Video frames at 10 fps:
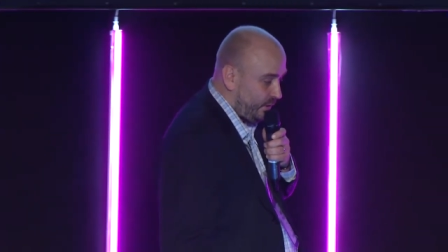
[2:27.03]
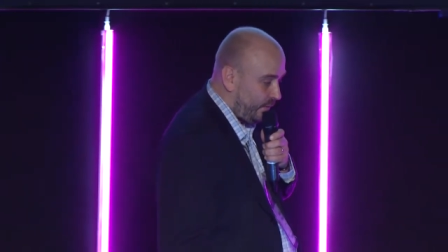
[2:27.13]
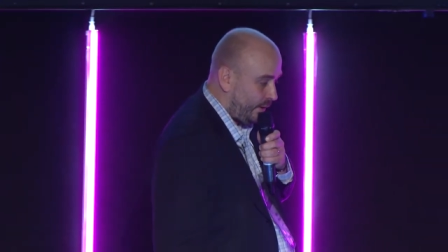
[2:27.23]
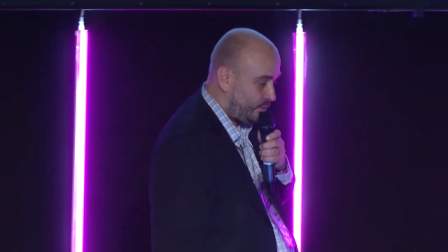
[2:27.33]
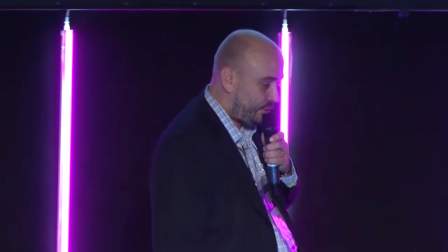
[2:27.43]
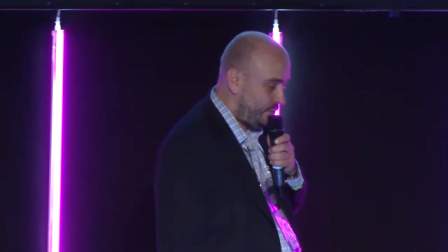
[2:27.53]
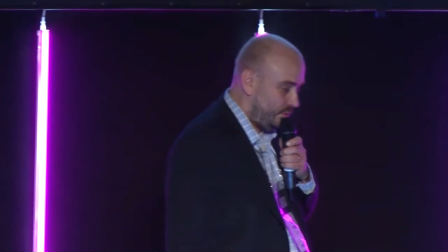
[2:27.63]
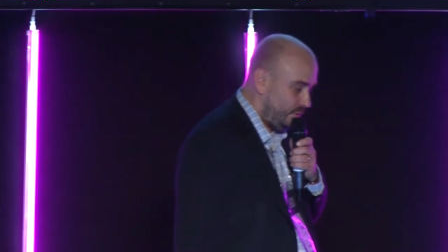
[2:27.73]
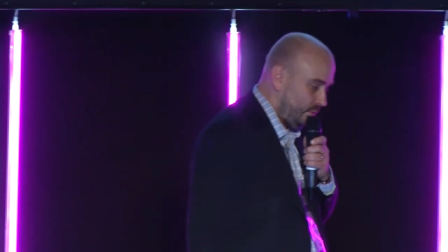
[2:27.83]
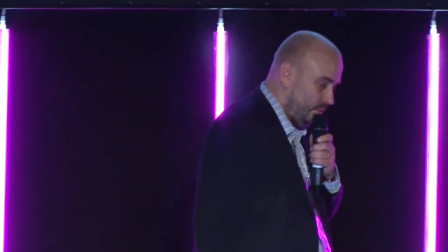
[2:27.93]
round
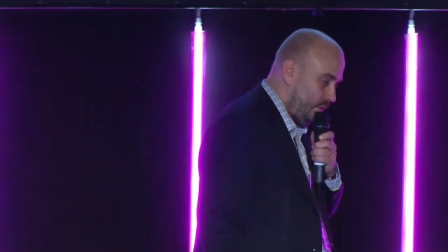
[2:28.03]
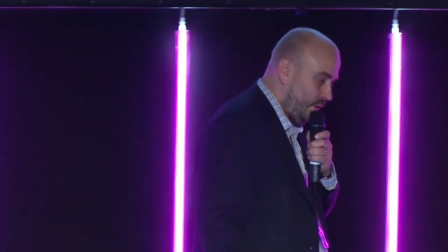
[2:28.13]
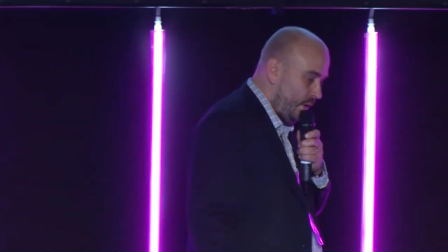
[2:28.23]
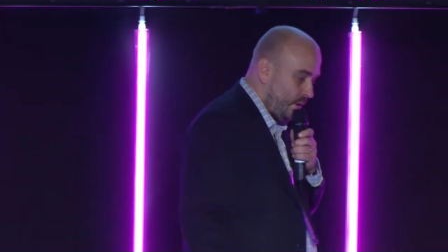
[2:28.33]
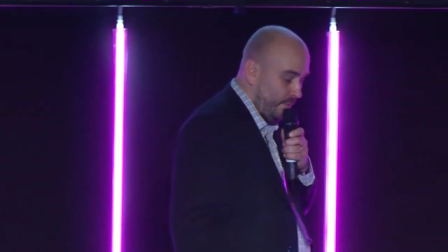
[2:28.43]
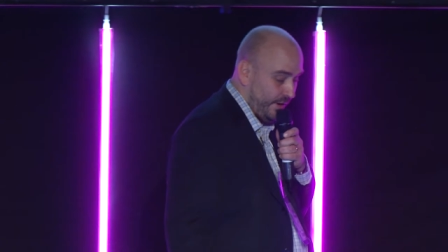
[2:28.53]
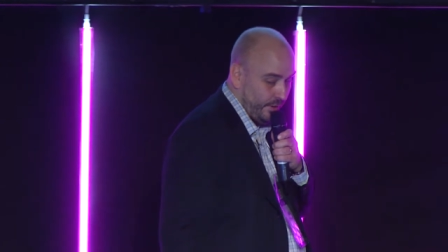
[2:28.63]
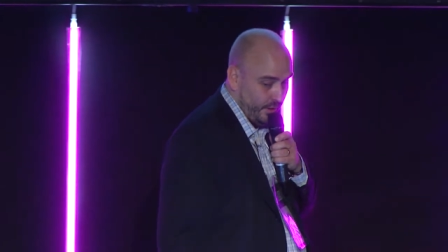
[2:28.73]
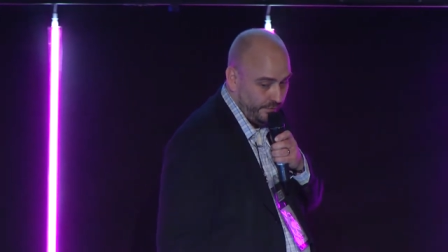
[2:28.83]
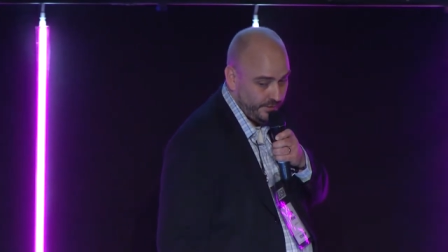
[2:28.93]
by the
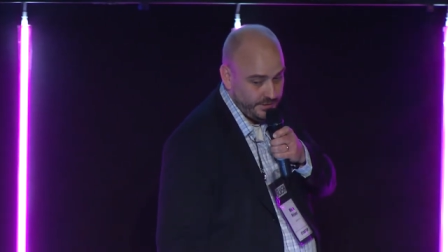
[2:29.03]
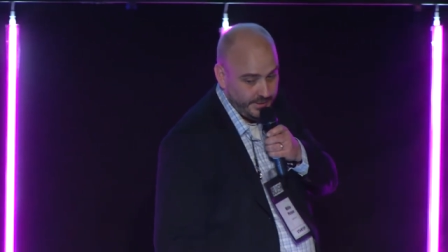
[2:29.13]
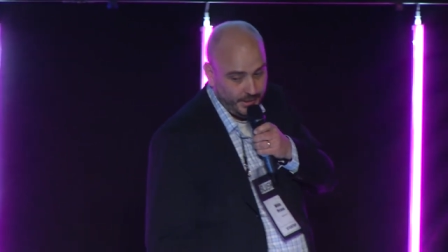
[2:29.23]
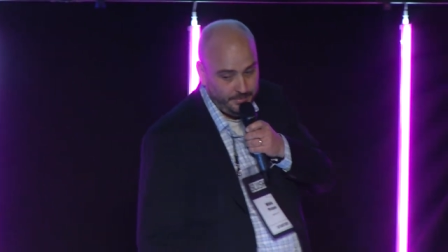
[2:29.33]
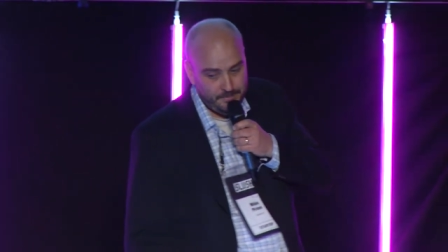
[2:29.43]
end of this year.